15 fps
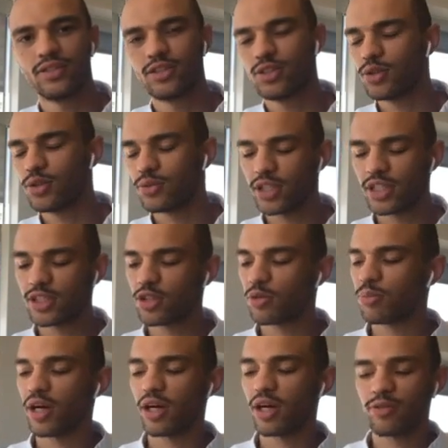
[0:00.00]
Dude, that's so
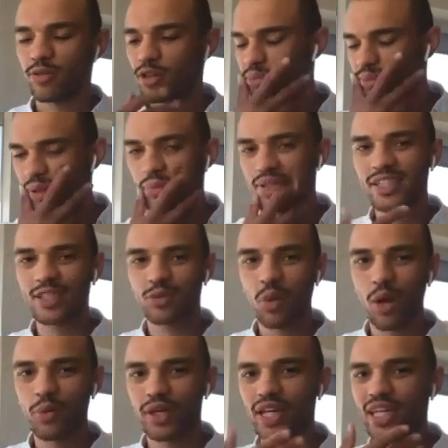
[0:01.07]
powerful. Maybe this is
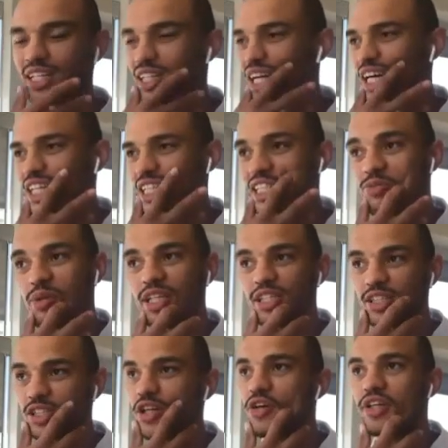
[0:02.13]
why we get along, because my
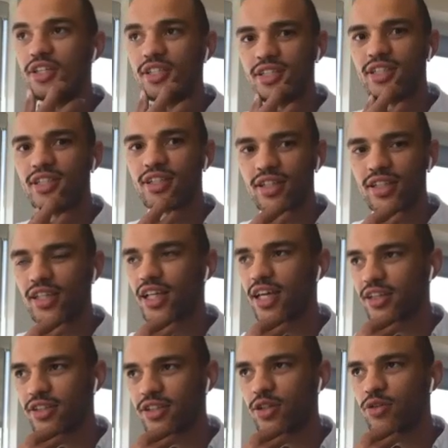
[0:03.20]
story is literally
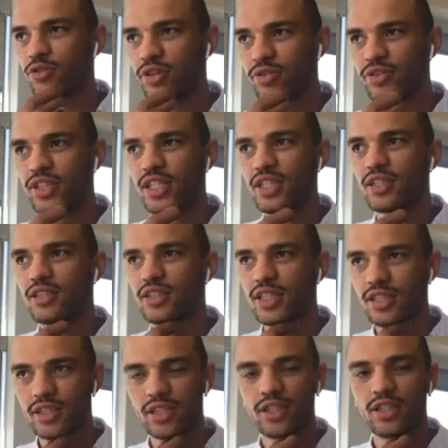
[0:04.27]
like, 15,
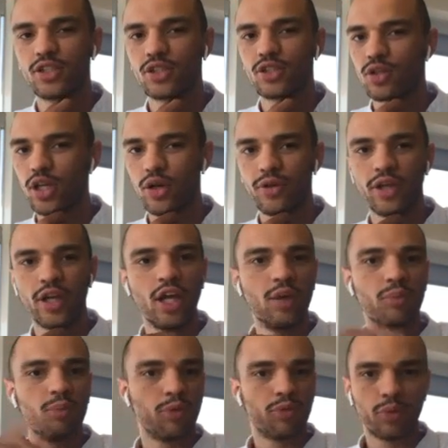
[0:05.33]
16 years old. I
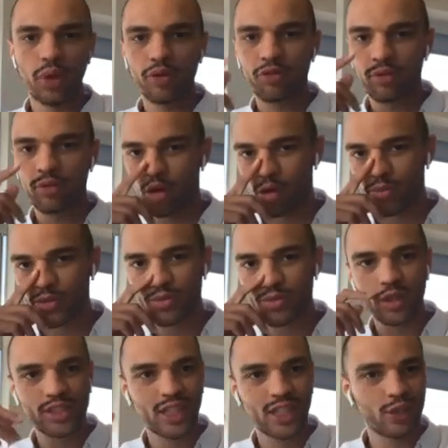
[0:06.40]
moved away from home,
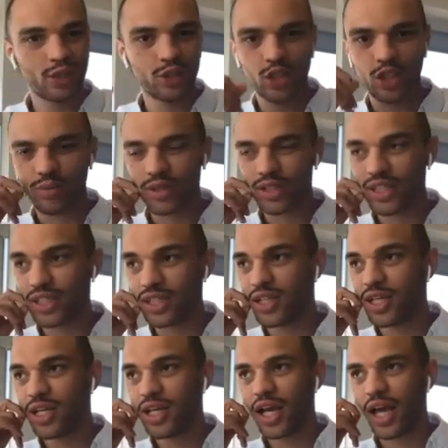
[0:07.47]
small town in Germany.
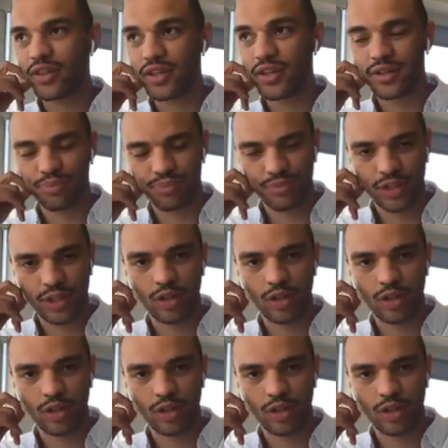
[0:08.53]
And then,